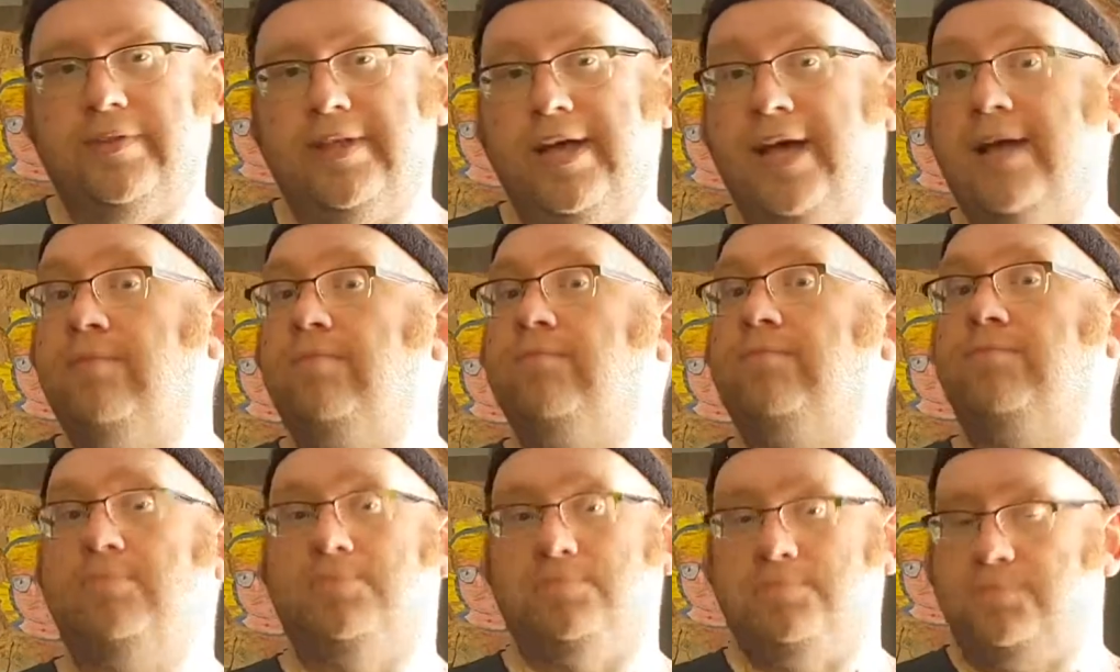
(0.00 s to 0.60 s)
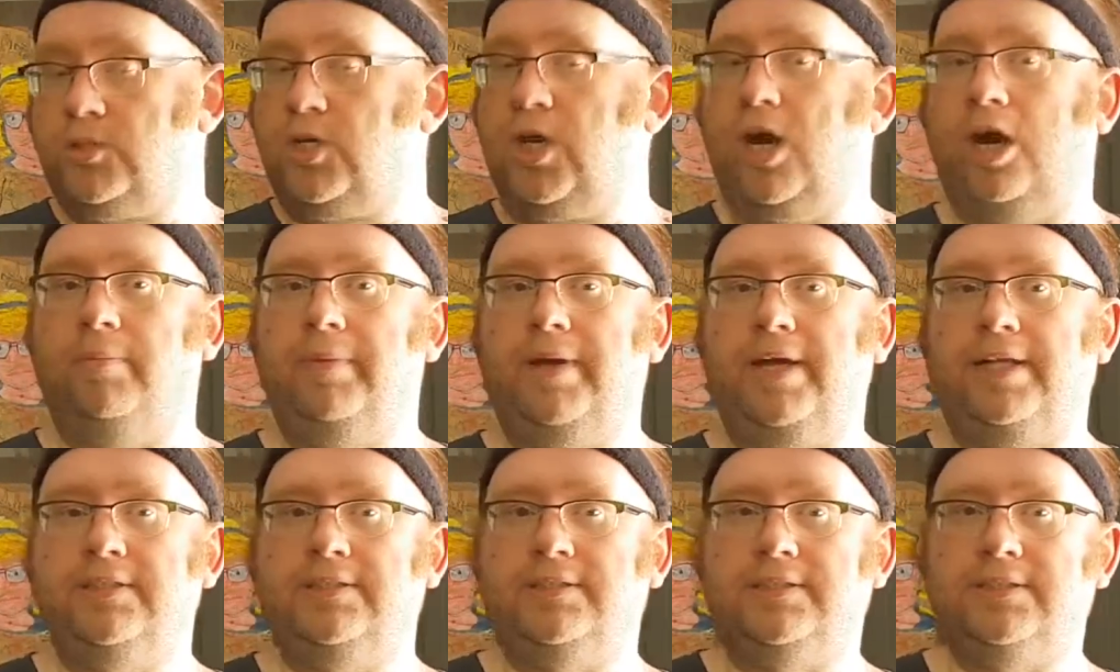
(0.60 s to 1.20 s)
of that,
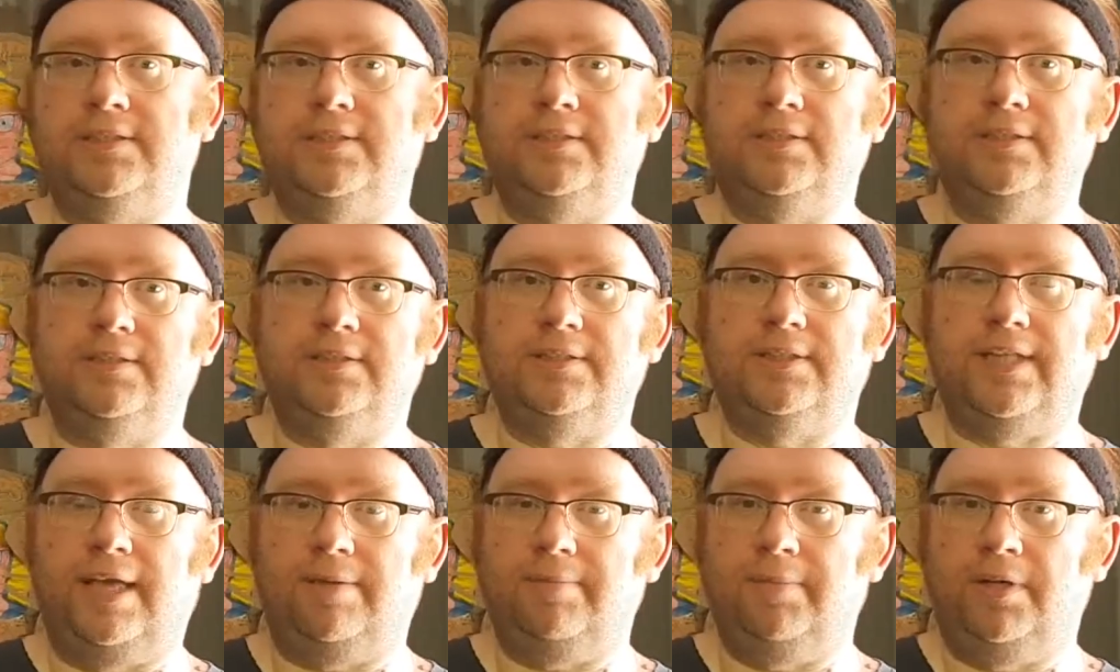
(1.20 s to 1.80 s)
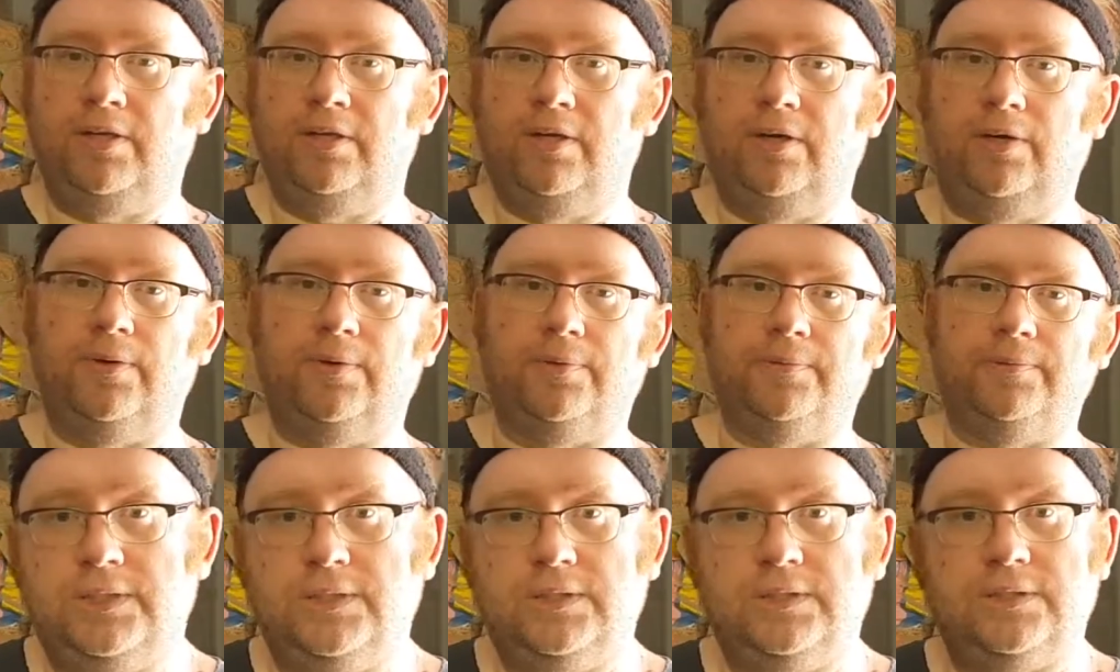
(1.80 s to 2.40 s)
comment and let me
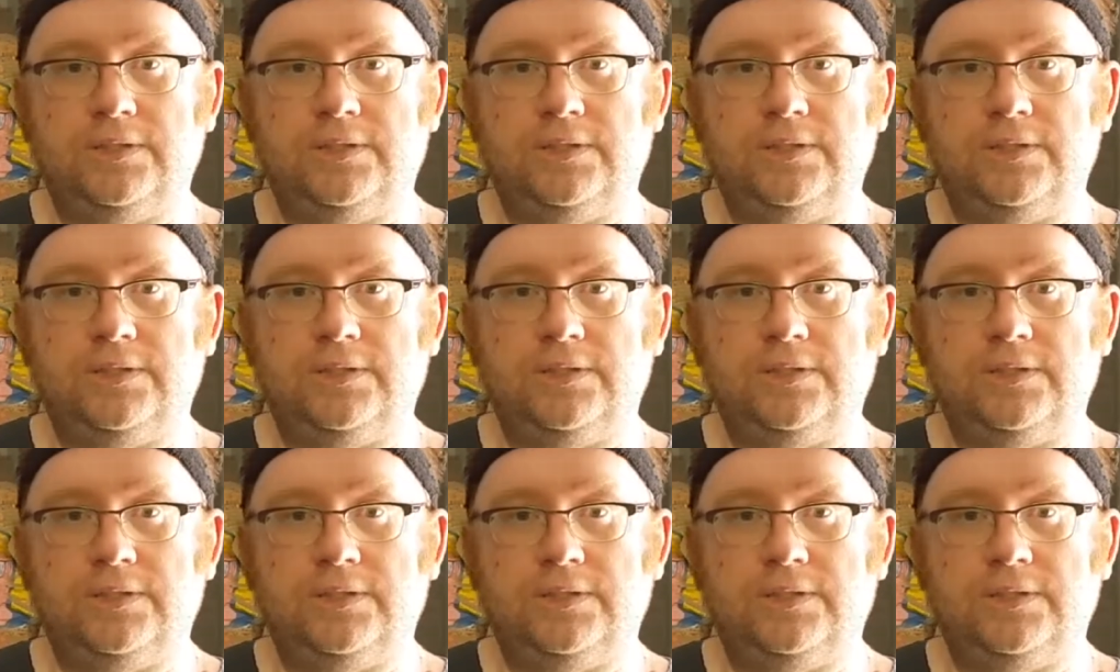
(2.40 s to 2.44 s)
know.